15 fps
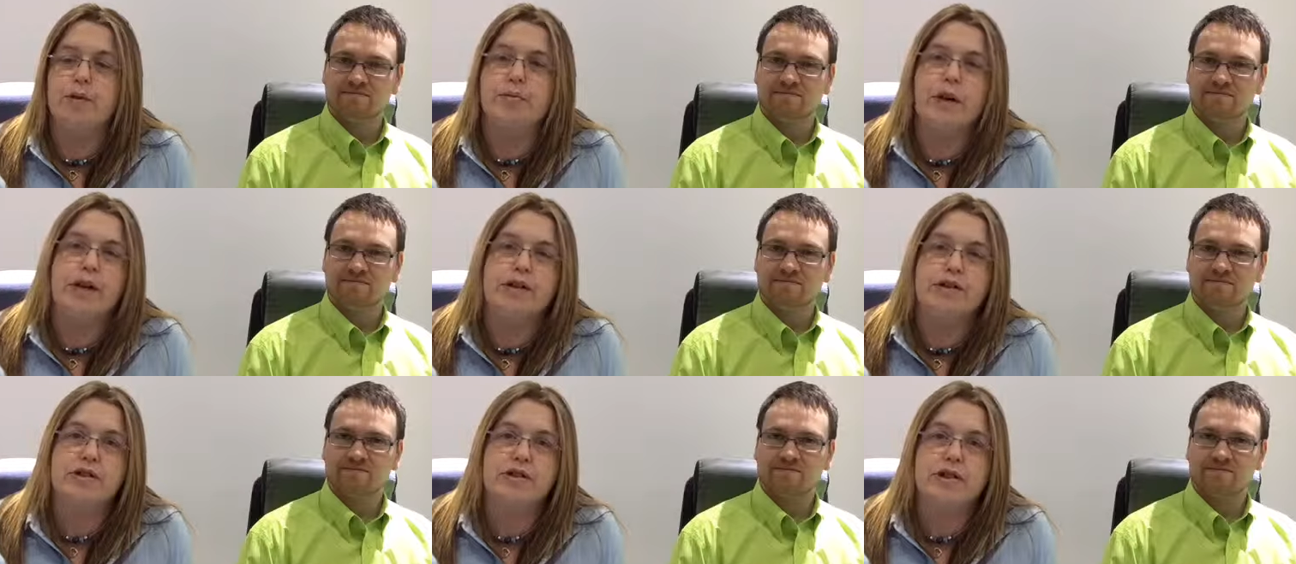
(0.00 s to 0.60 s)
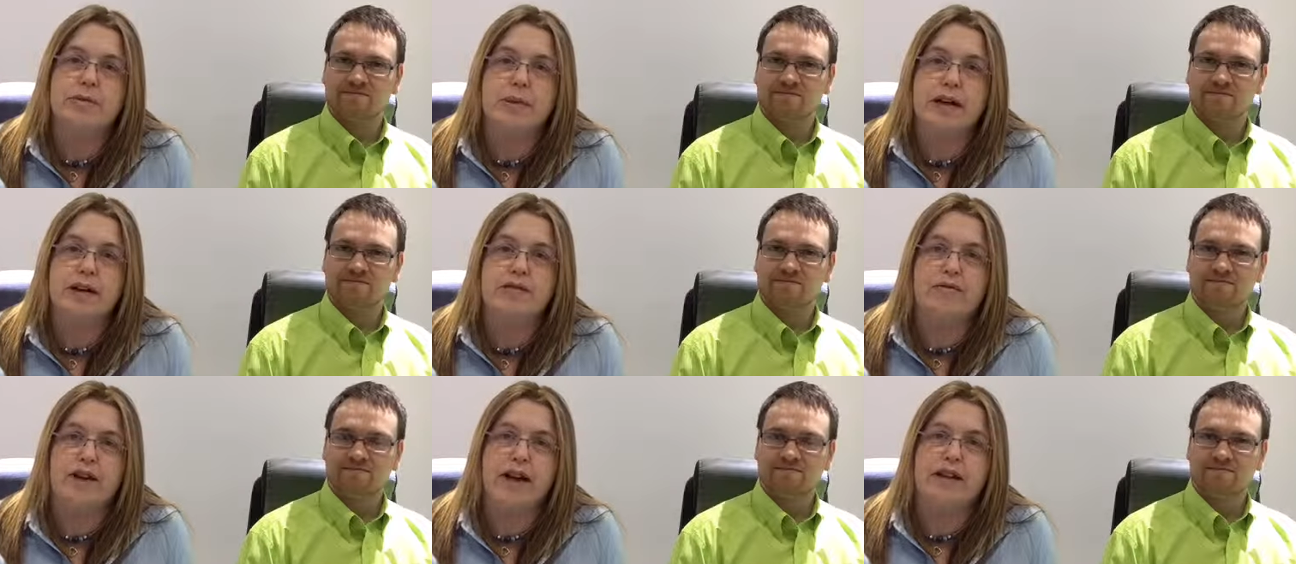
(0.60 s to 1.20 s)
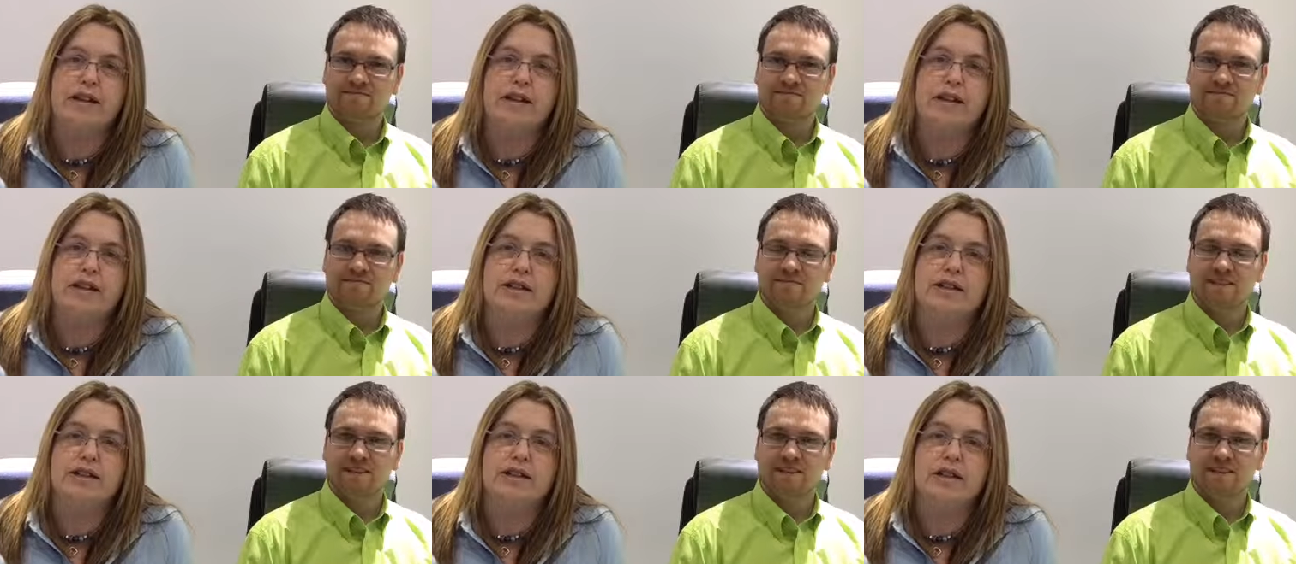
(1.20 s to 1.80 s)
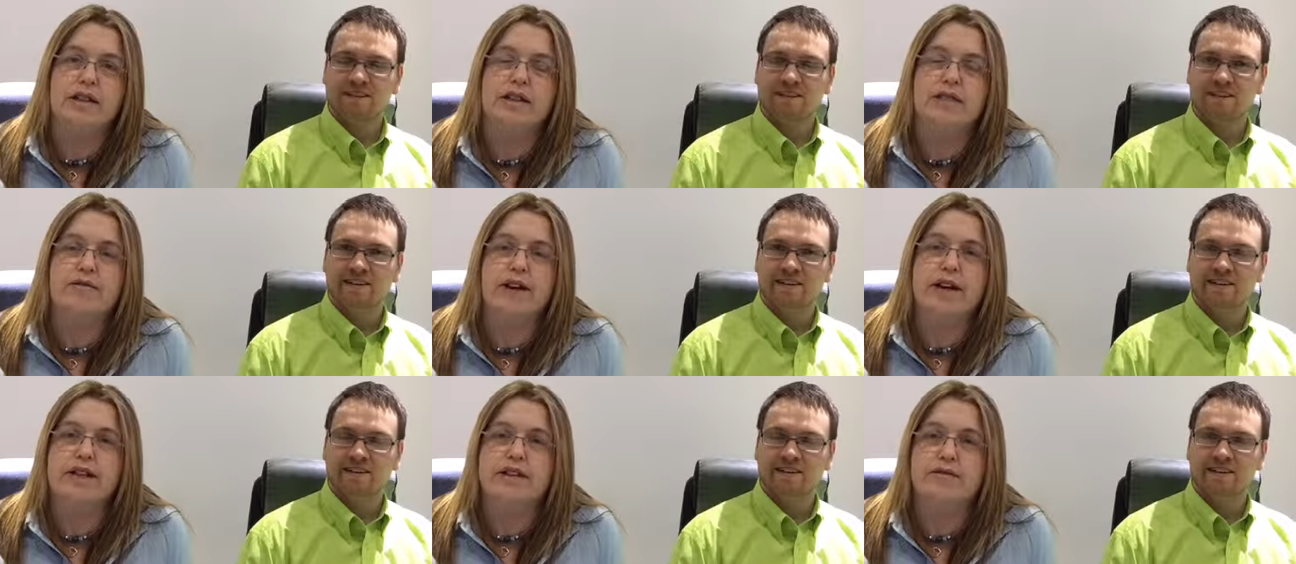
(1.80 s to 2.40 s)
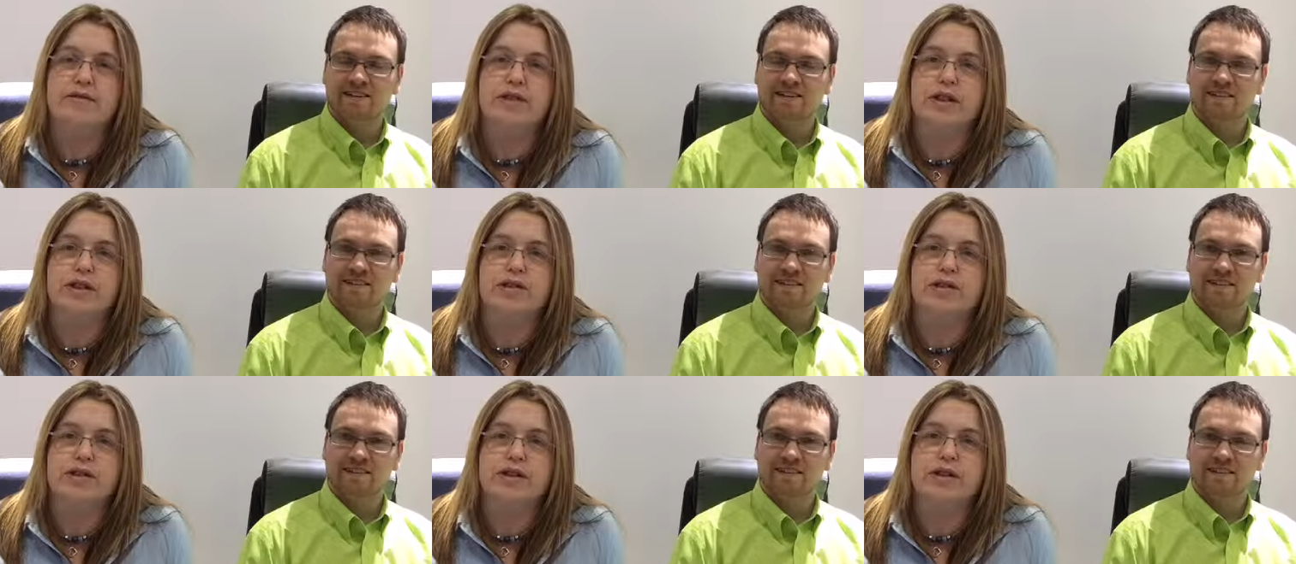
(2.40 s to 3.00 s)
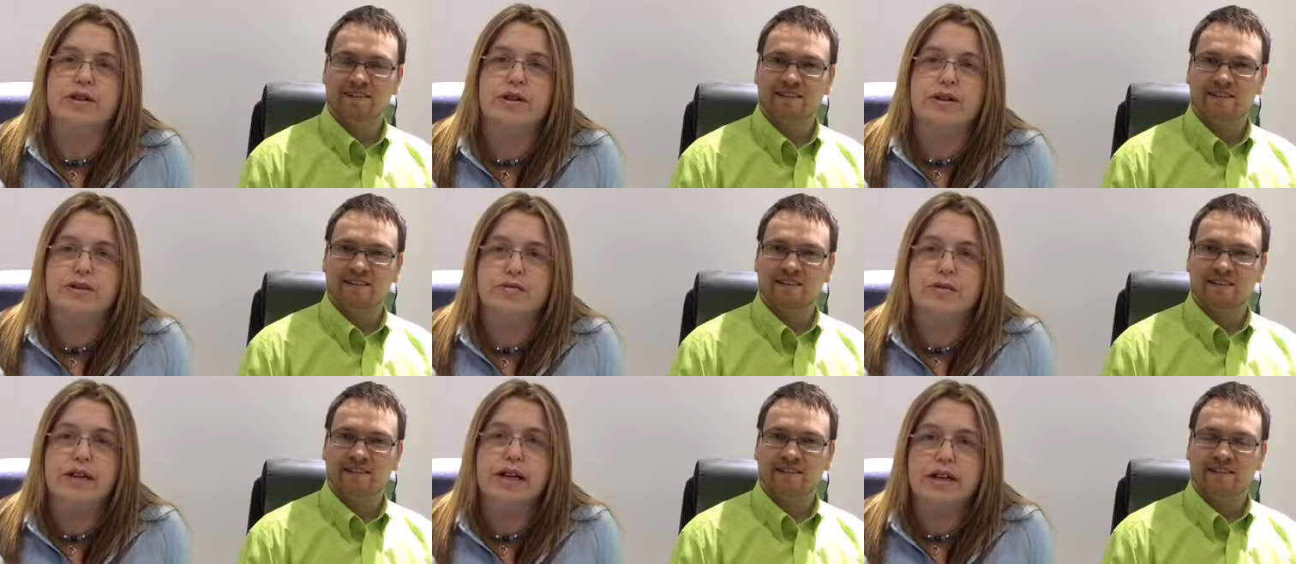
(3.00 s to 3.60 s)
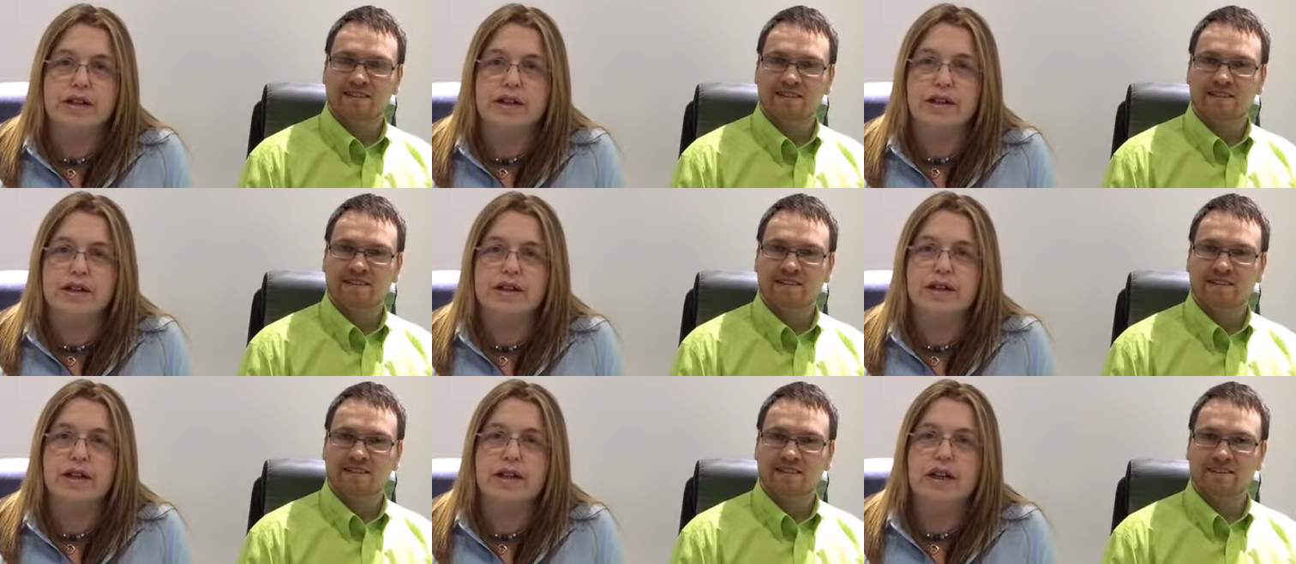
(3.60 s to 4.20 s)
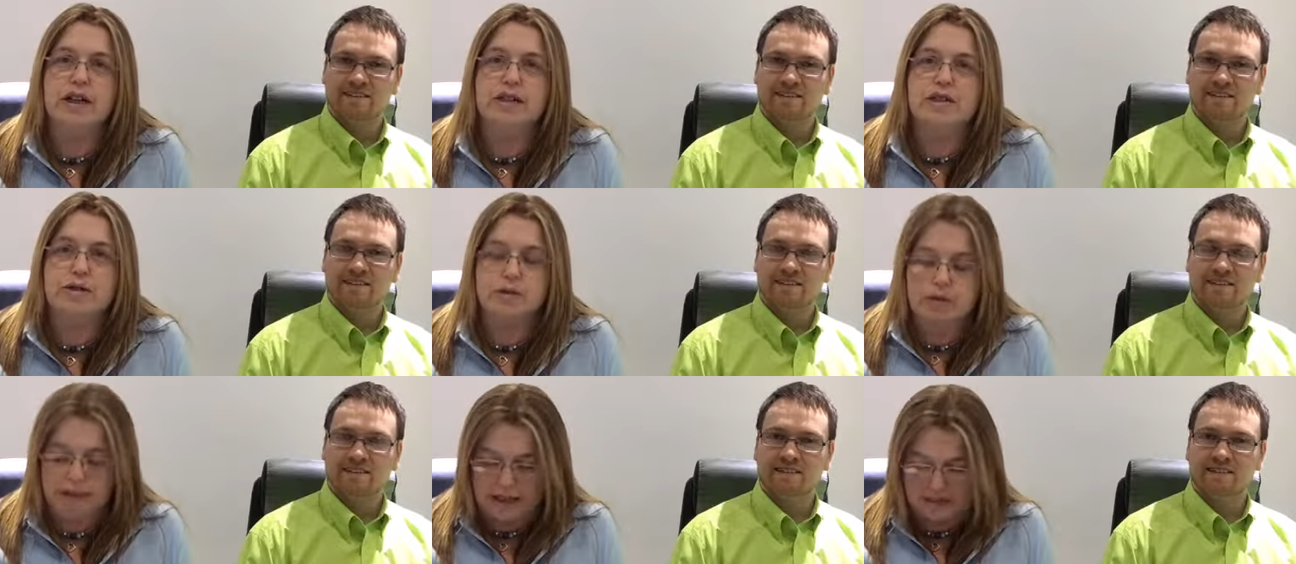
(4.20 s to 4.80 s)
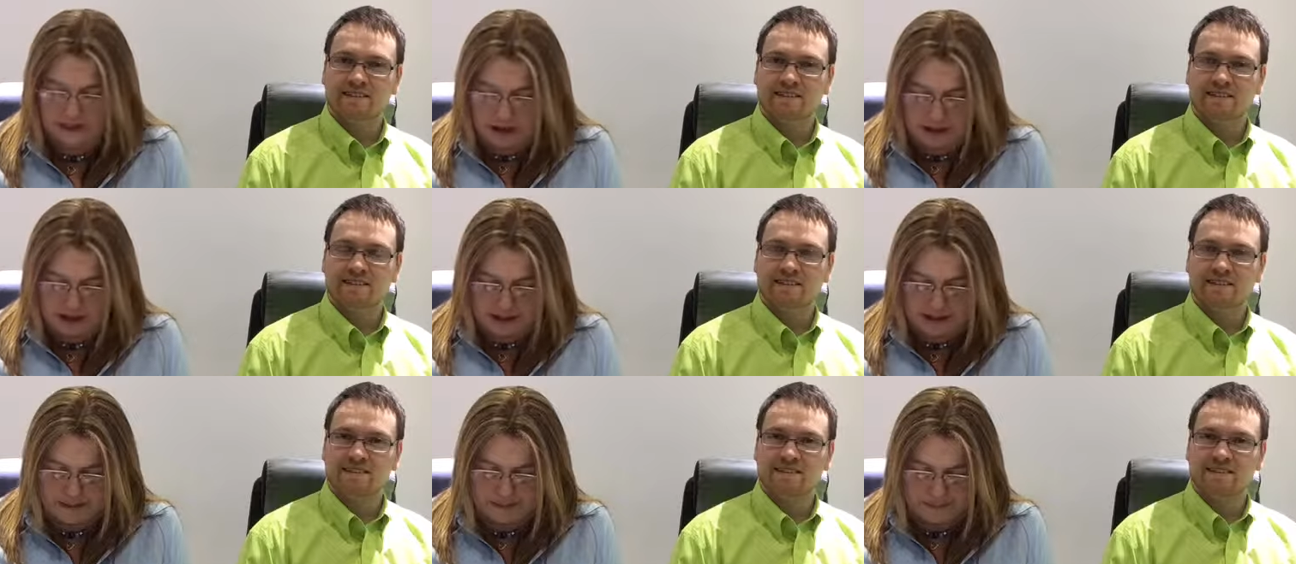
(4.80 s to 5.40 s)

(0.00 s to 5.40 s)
Speaker 1: posts about VAT and uh, VAT in different countries. So it's a really good tool to have a look at.